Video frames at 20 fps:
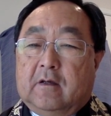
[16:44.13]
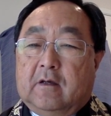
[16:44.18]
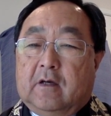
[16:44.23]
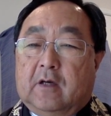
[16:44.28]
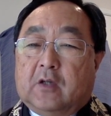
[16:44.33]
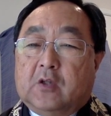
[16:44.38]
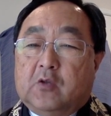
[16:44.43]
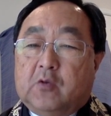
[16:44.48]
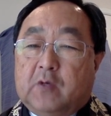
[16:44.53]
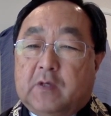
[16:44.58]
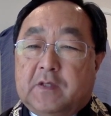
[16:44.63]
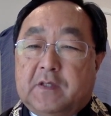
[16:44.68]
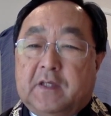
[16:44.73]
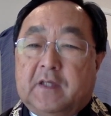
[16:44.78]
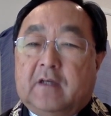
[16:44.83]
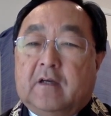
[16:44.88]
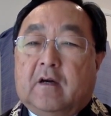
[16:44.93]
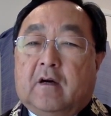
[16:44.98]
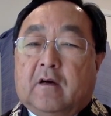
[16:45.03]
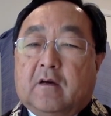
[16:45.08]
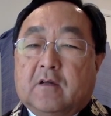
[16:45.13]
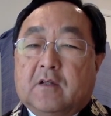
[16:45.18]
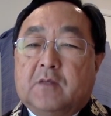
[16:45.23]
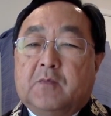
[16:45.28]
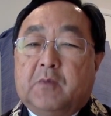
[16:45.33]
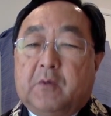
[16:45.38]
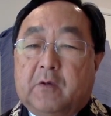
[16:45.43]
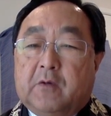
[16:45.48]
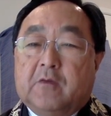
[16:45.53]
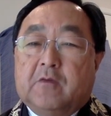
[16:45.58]
addressing our
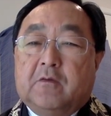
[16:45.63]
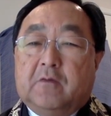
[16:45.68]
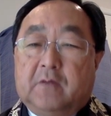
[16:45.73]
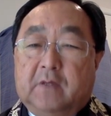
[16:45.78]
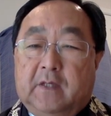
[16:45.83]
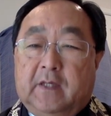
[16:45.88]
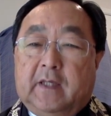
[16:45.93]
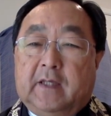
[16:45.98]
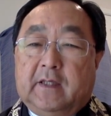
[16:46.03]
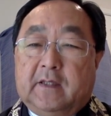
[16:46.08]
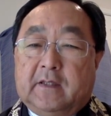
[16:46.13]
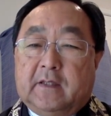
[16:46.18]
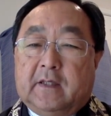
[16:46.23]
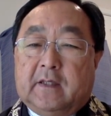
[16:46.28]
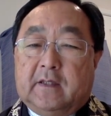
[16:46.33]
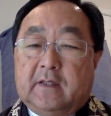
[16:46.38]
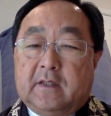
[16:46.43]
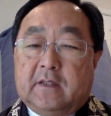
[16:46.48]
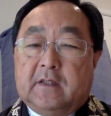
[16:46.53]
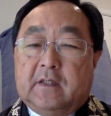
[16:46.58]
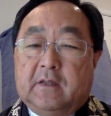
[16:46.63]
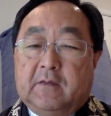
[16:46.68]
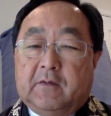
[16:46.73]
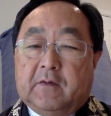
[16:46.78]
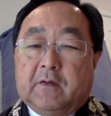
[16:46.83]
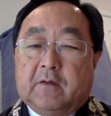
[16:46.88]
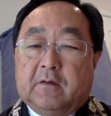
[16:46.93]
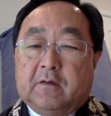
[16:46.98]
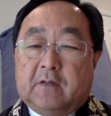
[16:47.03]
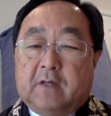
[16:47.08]
spiritual needs at this
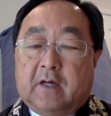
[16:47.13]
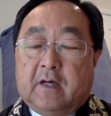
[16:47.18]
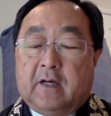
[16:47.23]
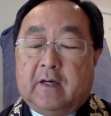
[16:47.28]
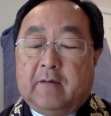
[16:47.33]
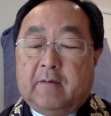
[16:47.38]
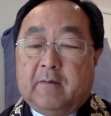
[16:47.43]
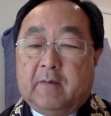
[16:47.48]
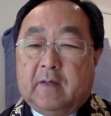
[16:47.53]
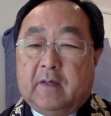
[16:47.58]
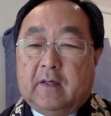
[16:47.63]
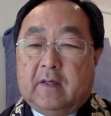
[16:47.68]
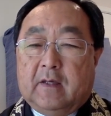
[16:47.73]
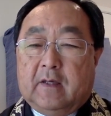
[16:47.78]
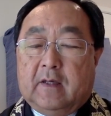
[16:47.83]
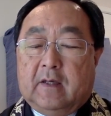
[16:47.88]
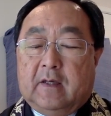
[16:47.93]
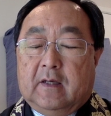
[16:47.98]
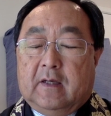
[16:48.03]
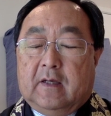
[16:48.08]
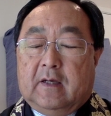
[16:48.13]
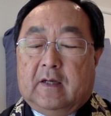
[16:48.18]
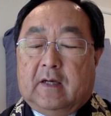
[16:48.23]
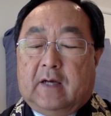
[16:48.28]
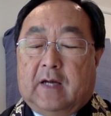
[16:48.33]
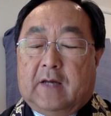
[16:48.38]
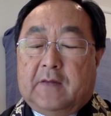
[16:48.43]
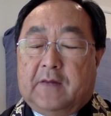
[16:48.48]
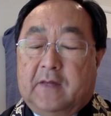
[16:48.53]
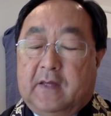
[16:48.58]
difficult time,
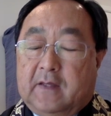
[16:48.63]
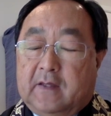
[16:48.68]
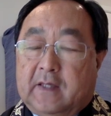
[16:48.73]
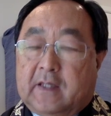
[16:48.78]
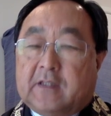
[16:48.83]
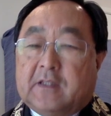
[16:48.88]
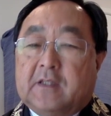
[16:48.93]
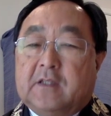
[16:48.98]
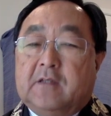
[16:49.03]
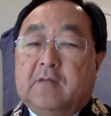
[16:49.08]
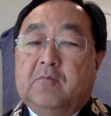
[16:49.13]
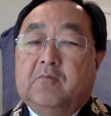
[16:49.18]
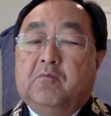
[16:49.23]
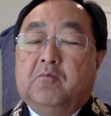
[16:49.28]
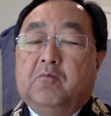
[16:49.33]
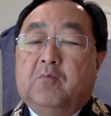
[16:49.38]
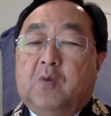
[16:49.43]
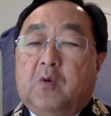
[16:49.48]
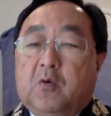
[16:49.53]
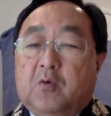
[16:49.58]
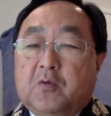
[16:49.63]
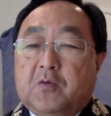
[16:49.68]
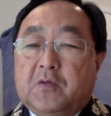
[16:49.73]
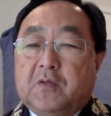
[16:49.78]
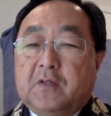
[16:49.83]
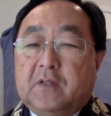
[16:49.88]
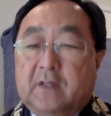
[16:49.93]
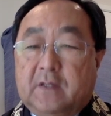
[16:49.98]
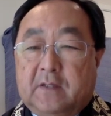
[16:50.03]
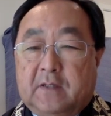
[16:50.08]
I think that's the
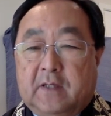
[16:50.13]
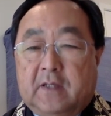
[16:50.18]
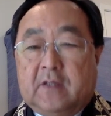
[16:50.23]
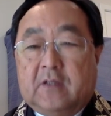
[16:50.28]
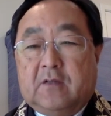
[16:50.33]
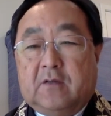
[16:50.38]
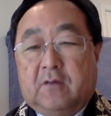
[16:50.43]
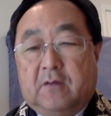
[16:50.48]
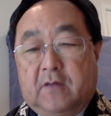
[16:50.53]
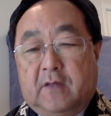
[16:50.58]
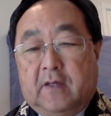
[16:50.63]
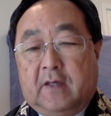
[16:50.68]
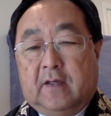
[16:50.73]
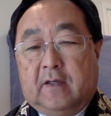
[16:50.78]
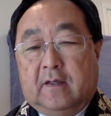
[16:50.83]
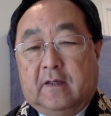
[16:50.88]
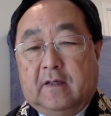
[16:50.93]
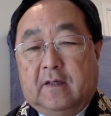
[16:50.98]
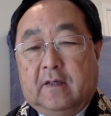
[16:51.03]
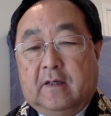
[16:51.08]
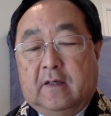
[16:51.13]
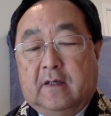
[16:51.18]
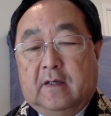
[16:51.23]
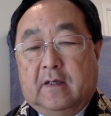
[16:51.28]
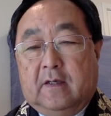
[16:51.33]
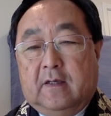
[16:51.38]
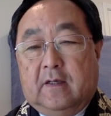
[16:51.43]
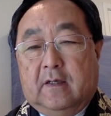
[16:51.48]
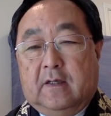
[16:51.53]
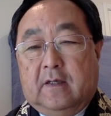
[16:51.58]
most essential thing
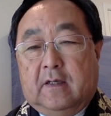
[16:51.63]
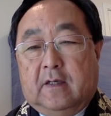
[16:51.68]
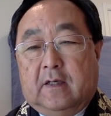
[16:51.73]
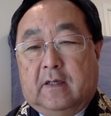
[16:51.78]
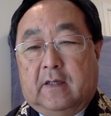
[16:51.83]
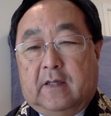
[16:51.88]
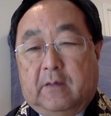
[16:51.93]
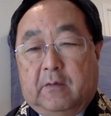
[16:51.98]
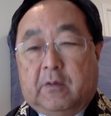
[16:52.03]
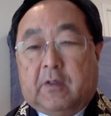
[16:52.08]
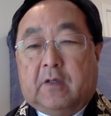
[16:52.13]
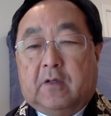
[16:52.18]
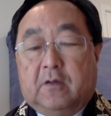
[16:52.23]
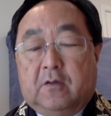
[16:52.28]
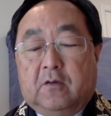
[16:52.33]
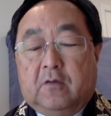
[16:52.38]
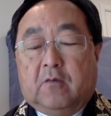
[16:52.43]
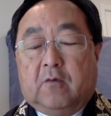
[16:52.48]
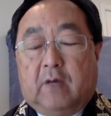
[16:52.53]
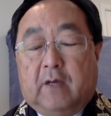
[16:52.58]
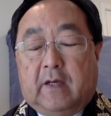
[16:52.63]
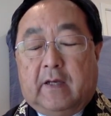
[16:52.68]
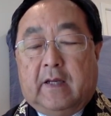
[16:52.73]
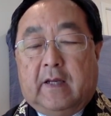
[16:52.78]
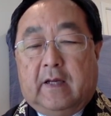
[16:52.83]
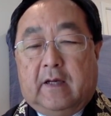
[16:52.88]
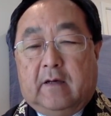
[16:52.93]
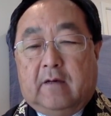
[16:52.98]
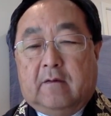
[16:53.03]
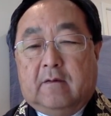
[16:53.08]
that we can do right now.